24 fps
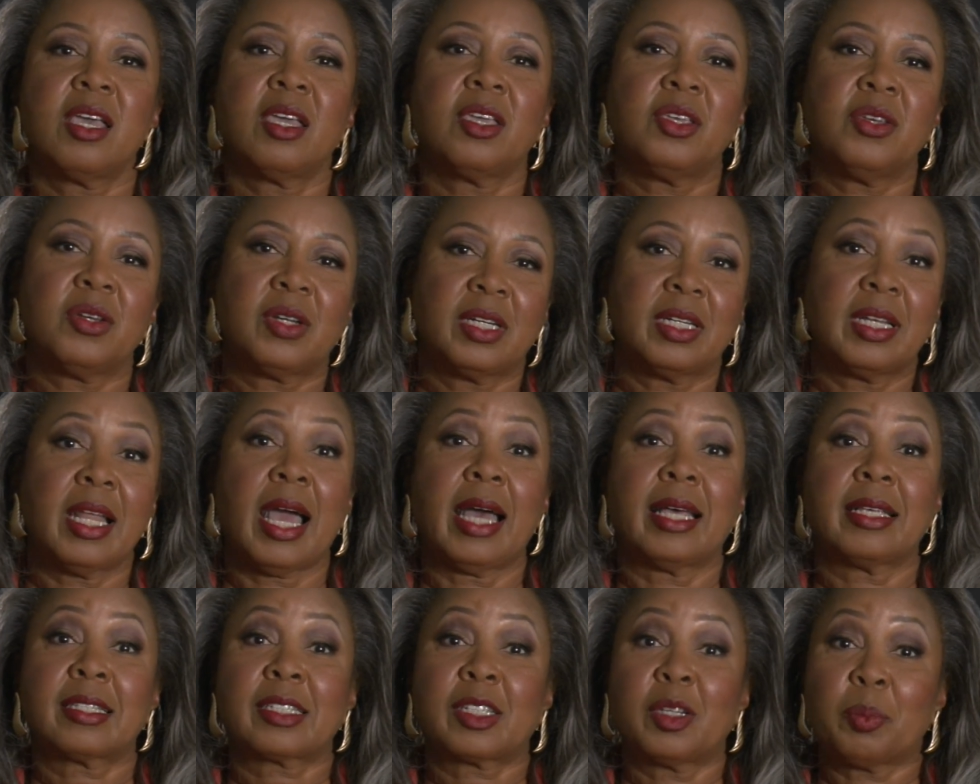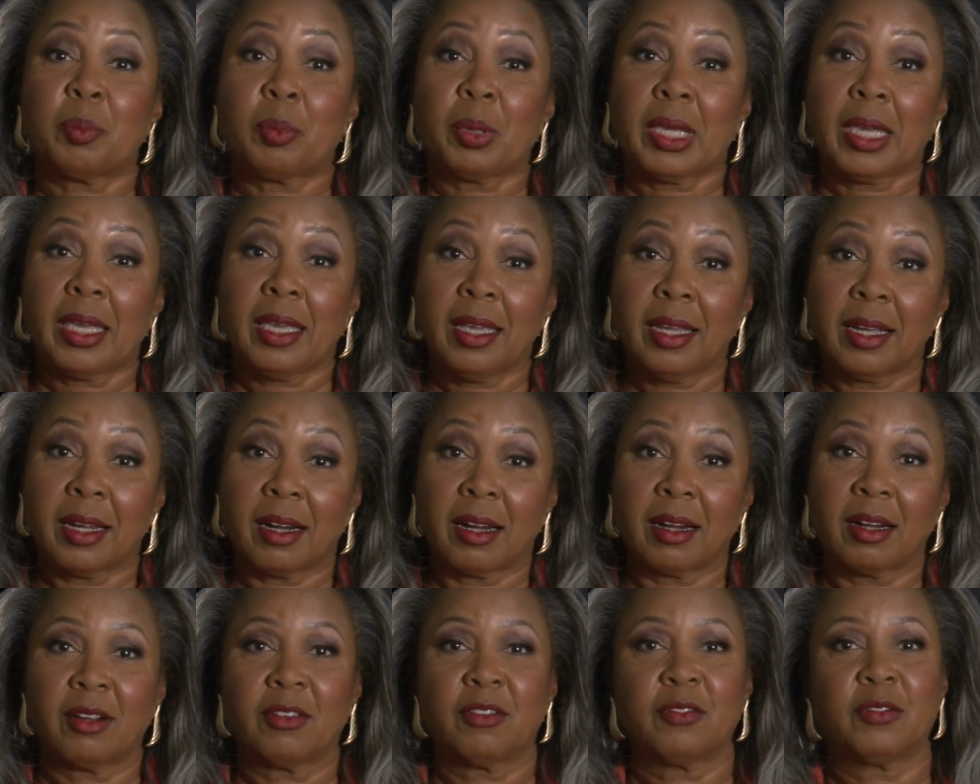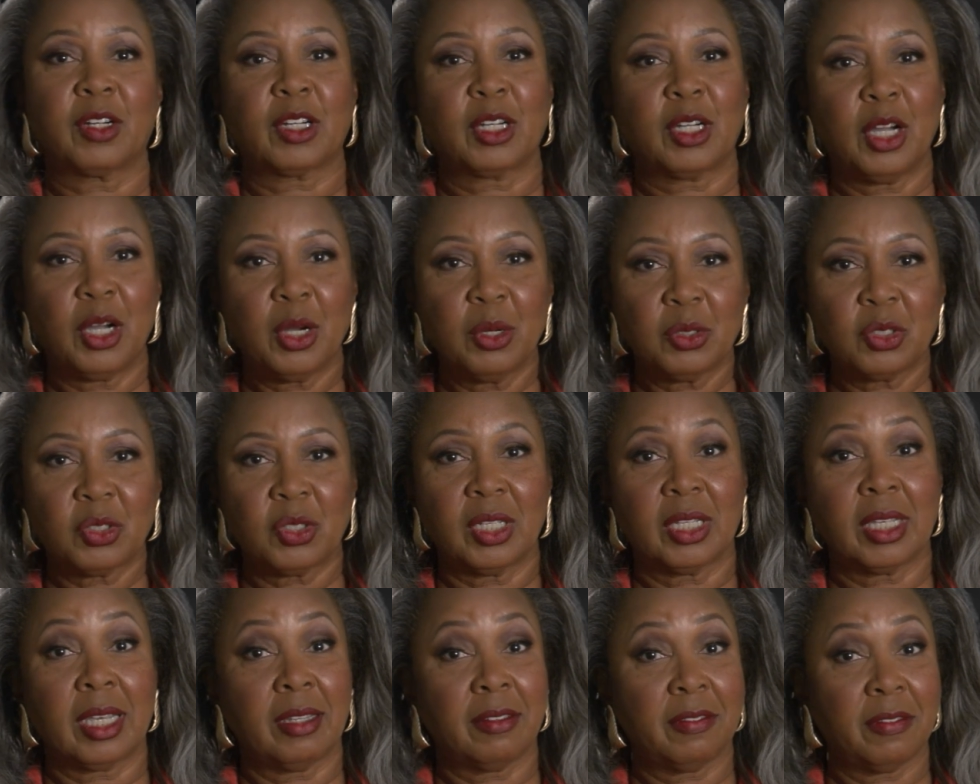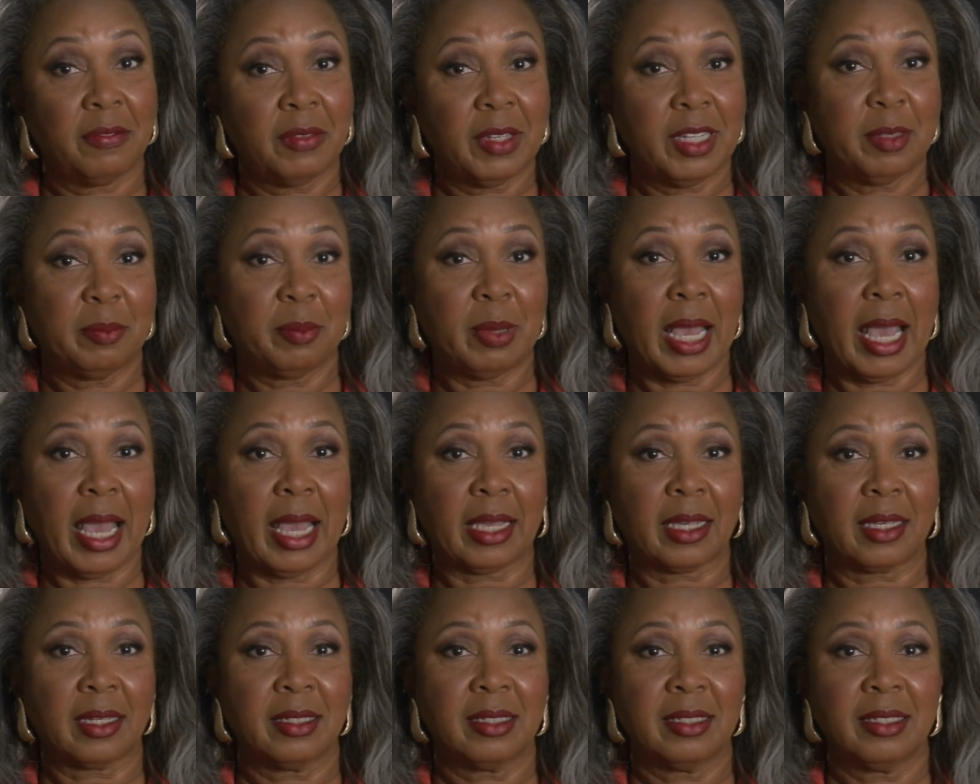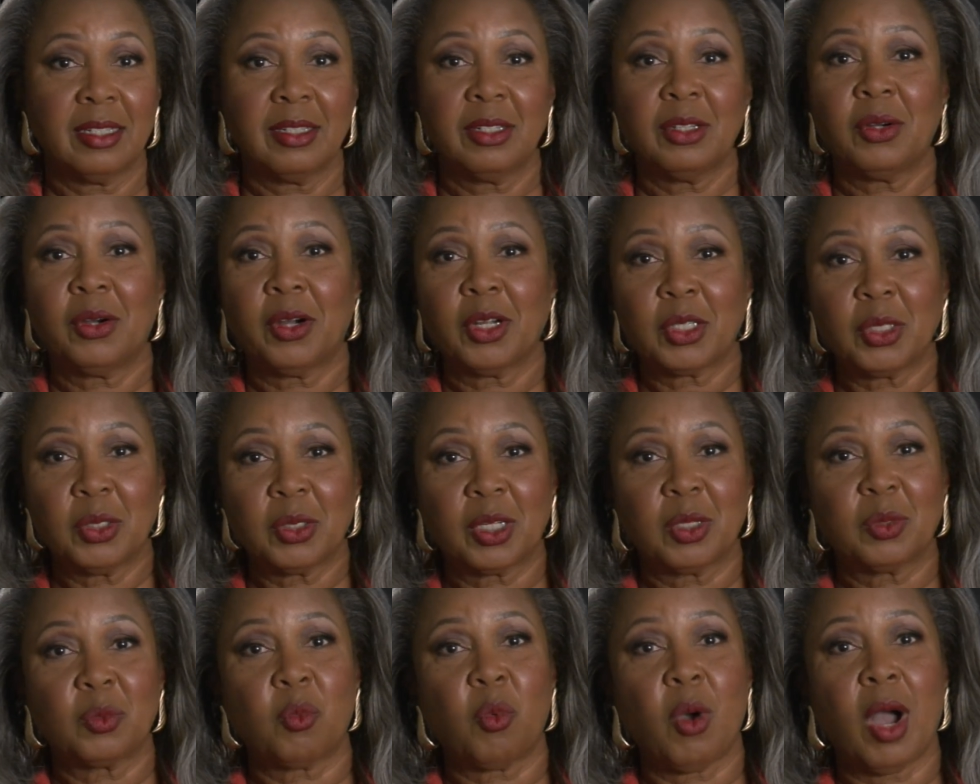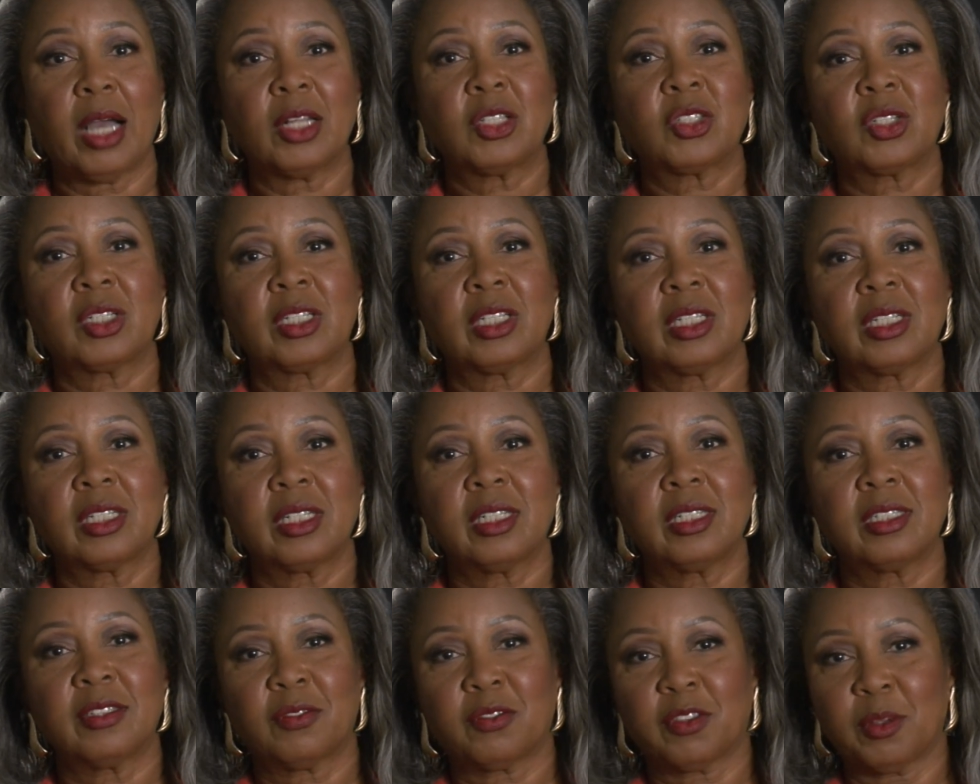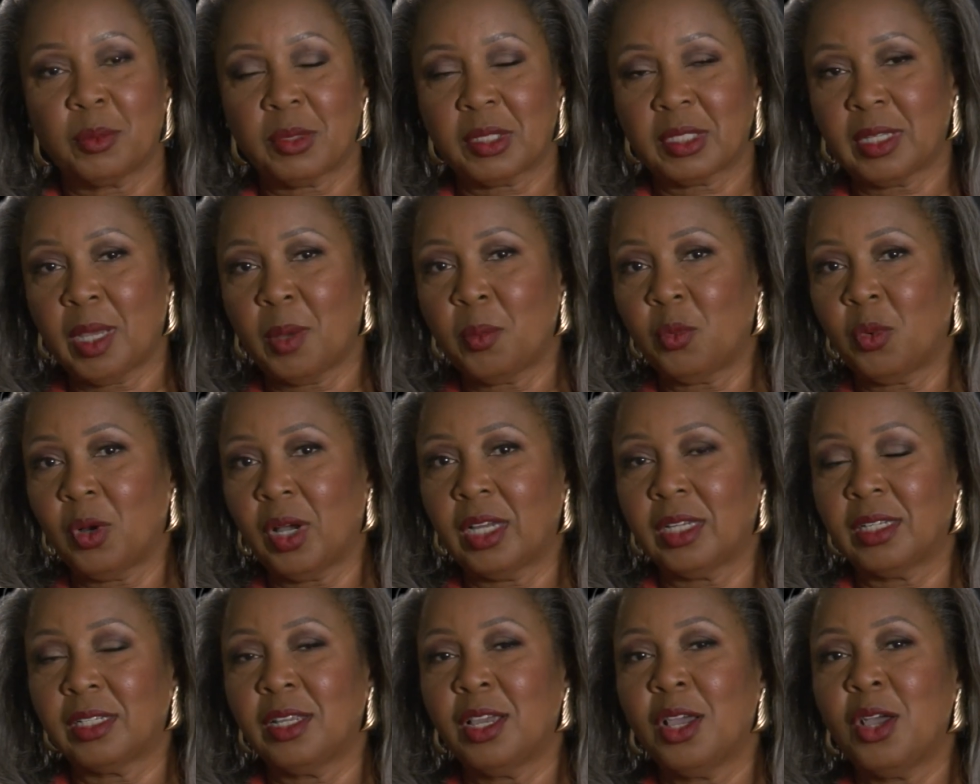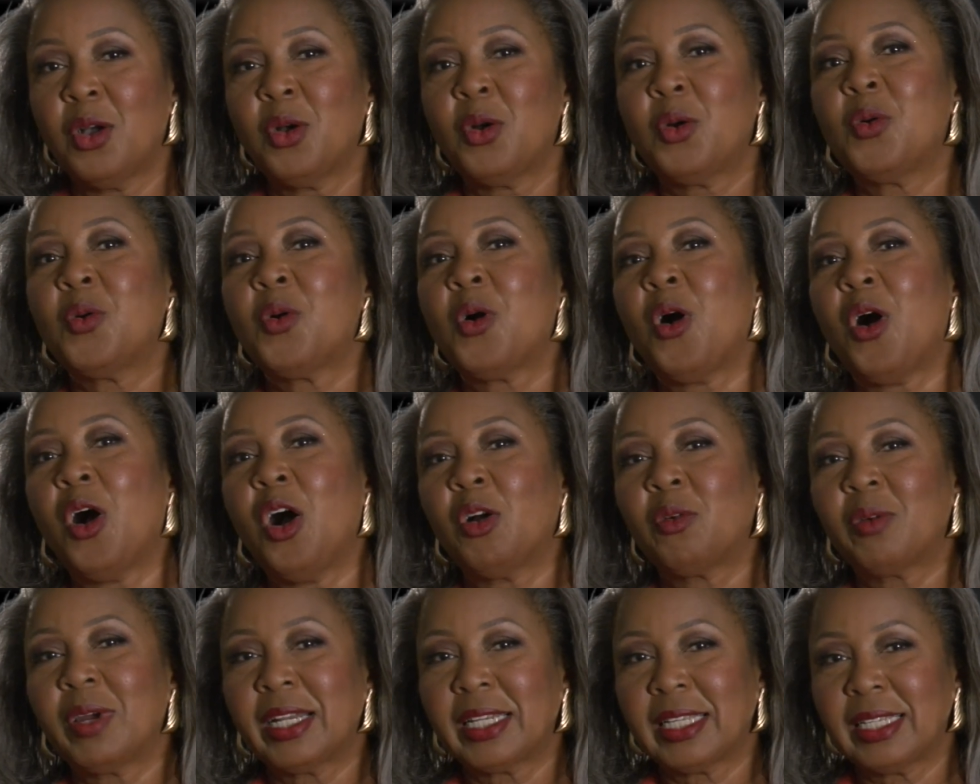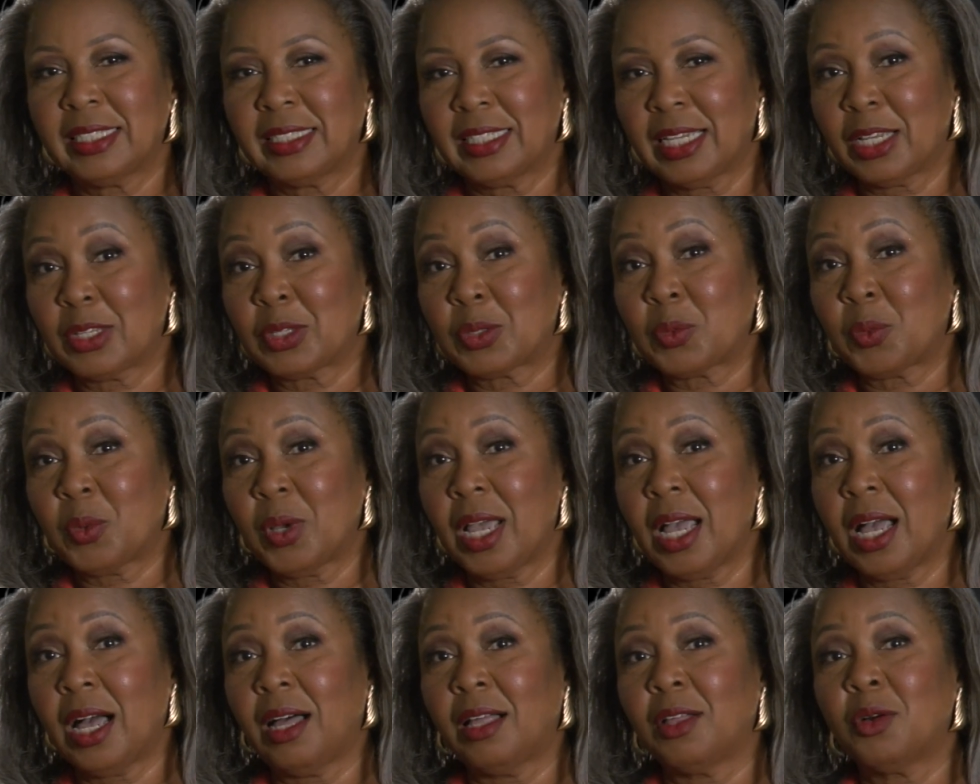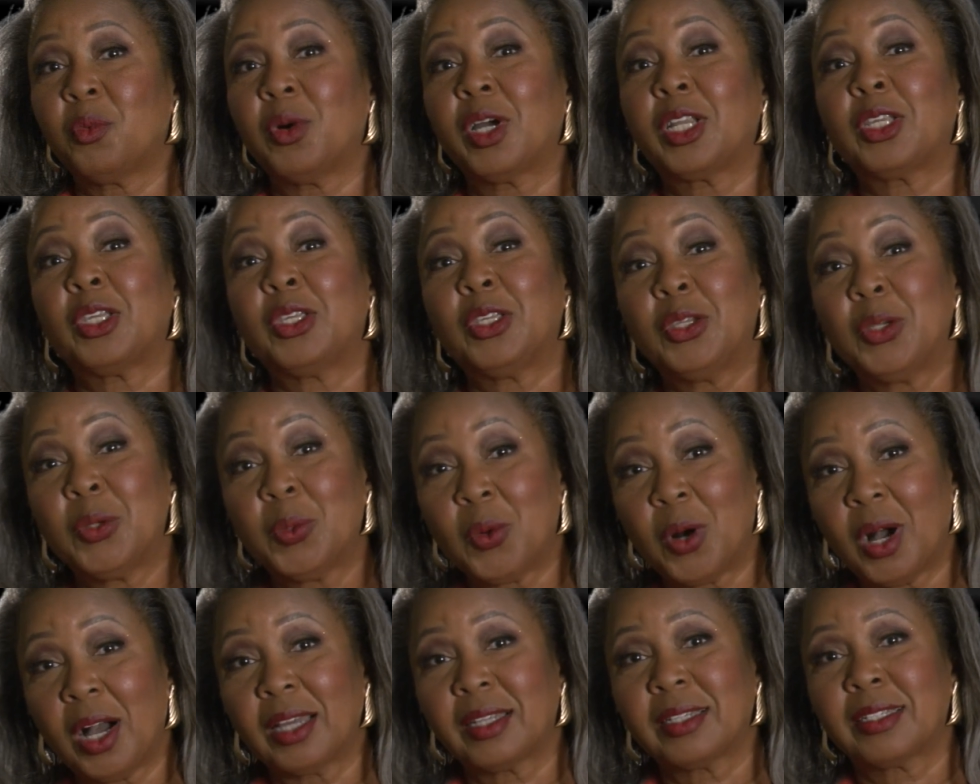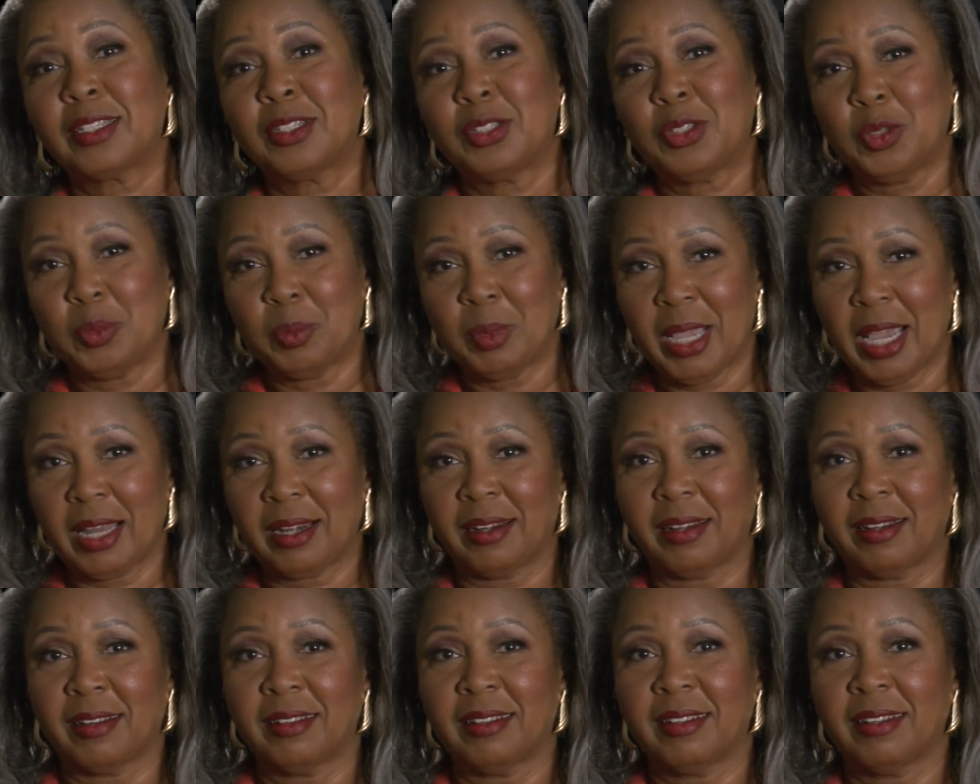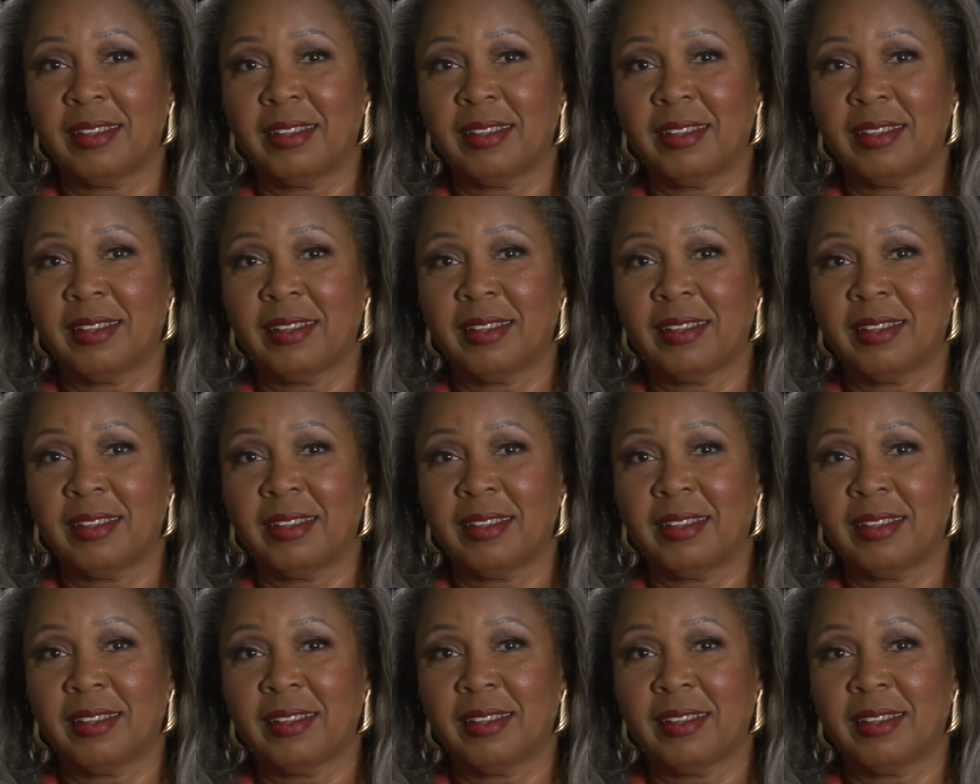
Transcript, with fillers: You could ask a peer for coaching and feedback. Or you could watch and learn from someone who already does well what you want to do better.